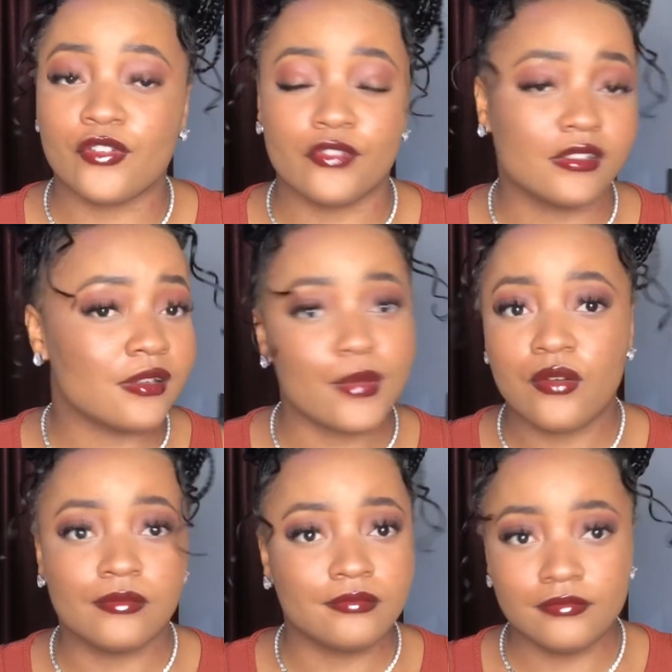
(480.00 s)
be your friend, then
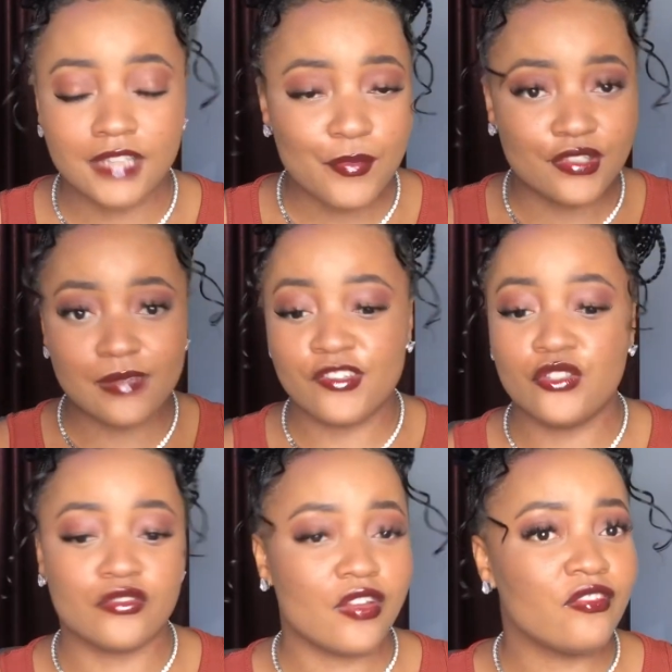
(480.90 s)
that means this
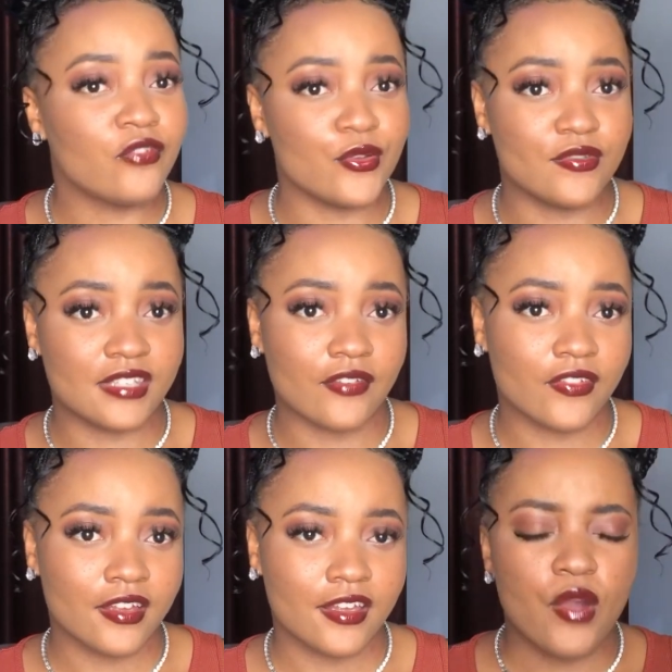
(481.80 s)
video is not even for yourself.
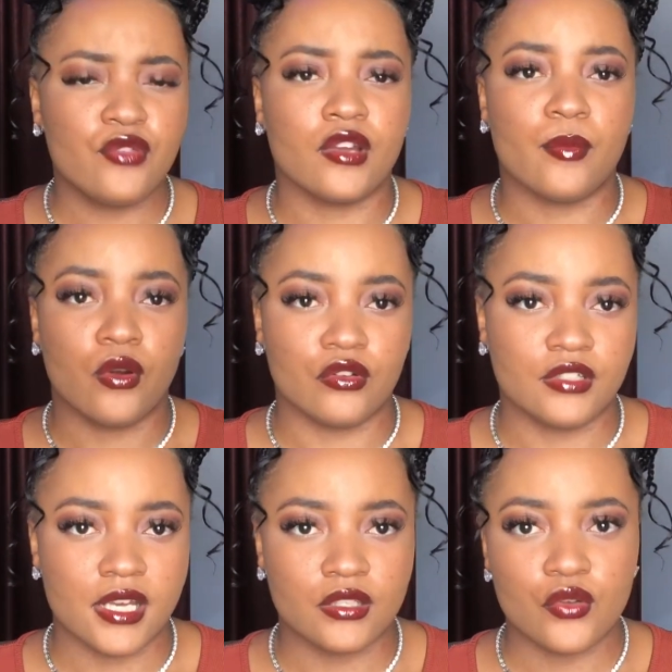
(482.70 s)
And when you
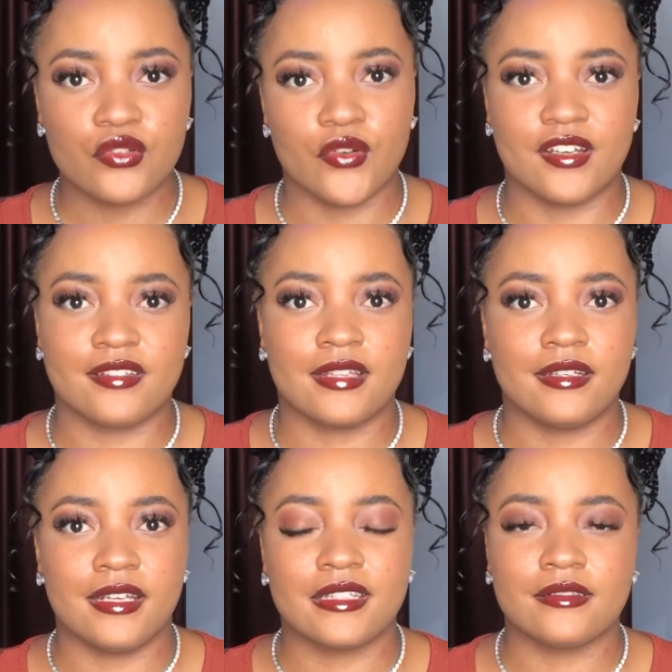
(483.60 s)
apologize, also
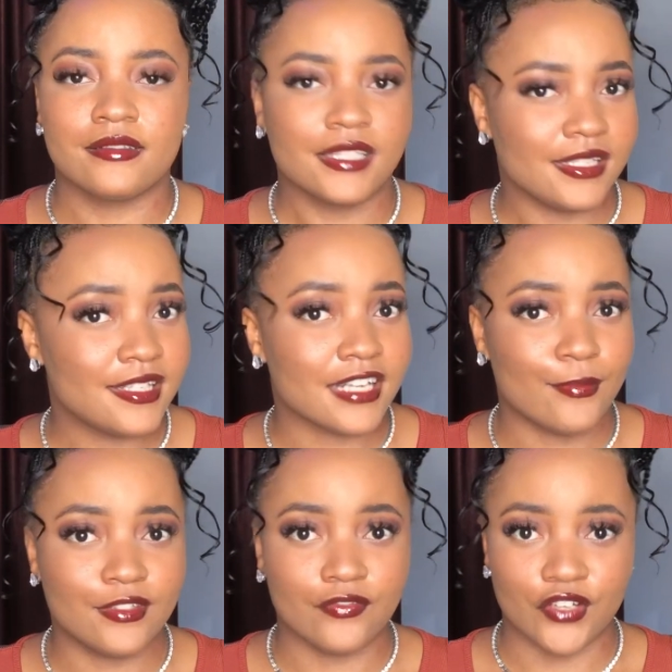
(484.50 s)
understand that they need
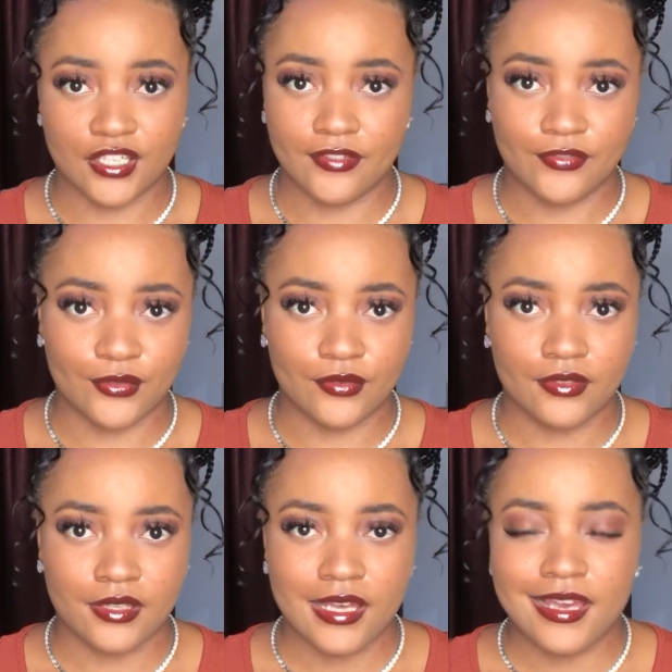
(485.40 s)
time to forgive you.
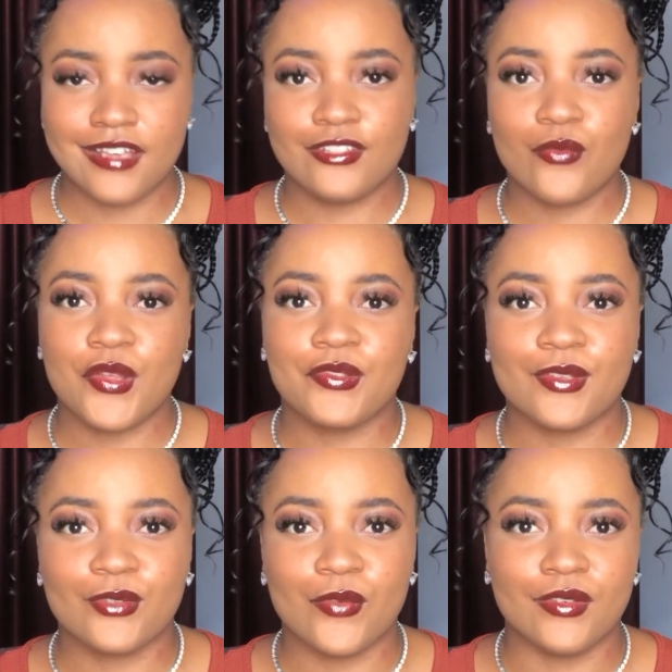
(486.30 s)
It's not when you say
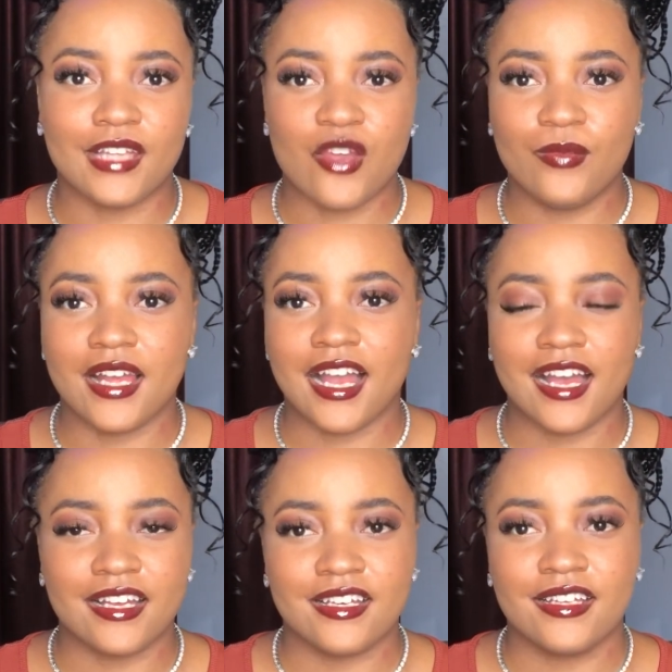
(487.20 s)
sorry now, you'll be like,
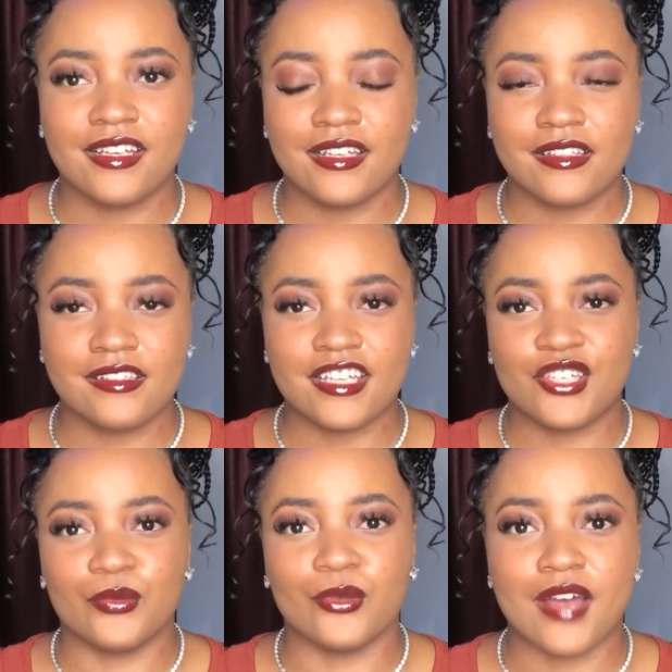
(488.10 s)

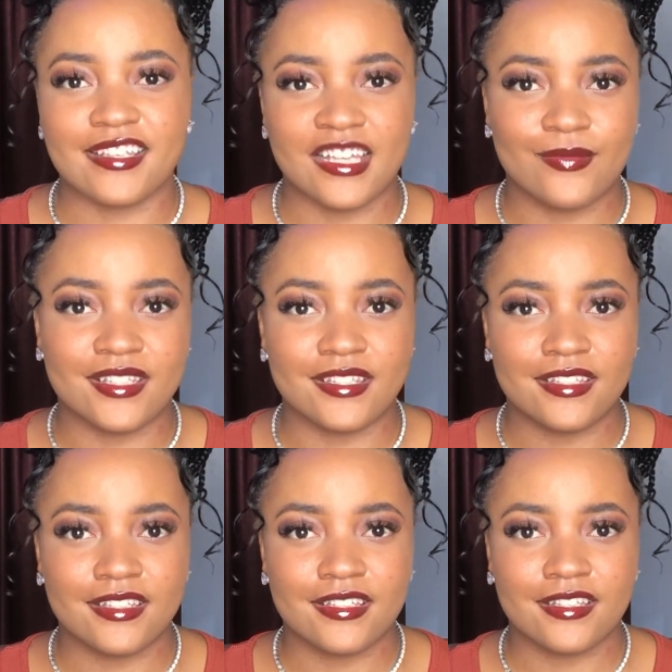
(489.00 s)
she will not accept
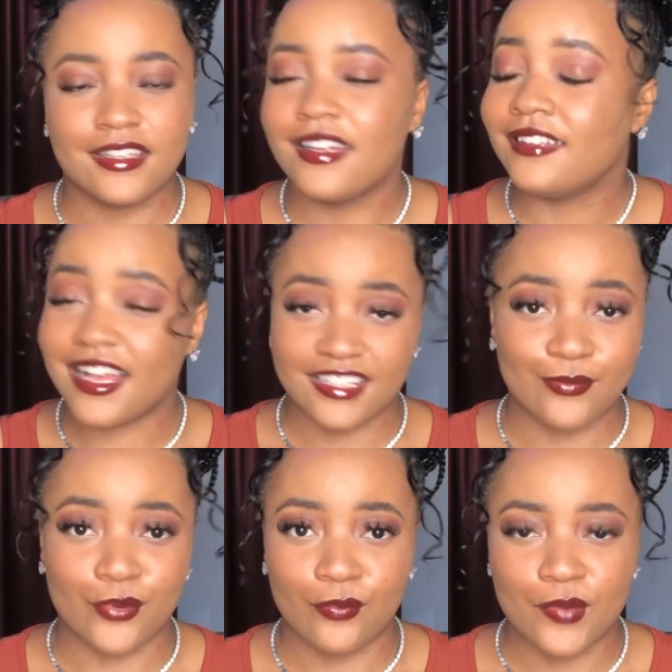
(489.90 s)
it. That's a
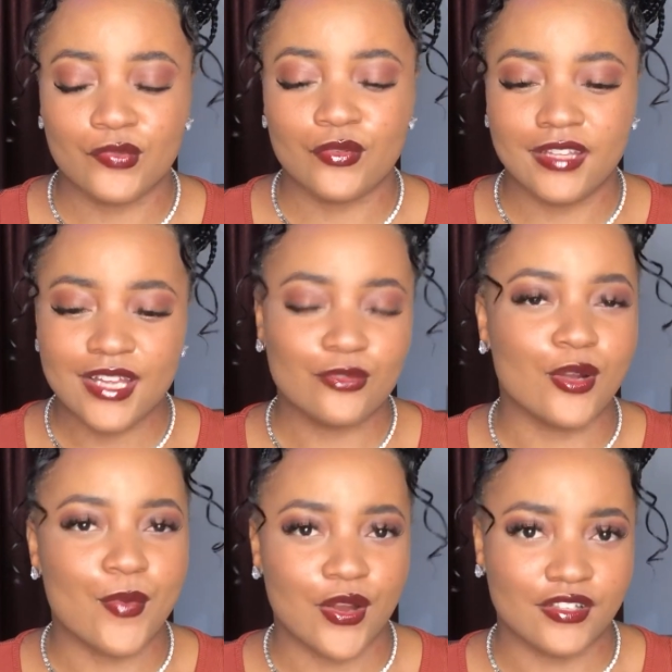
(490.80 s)
problem. So learn to
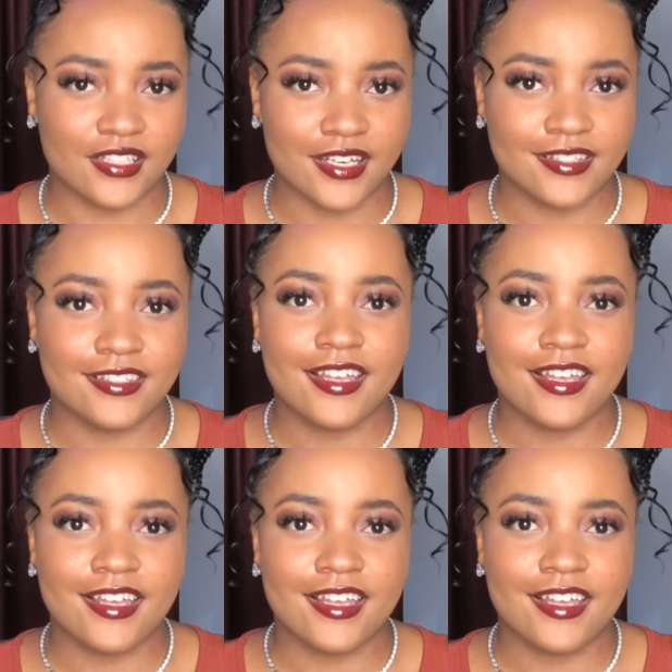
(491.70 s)
apologize.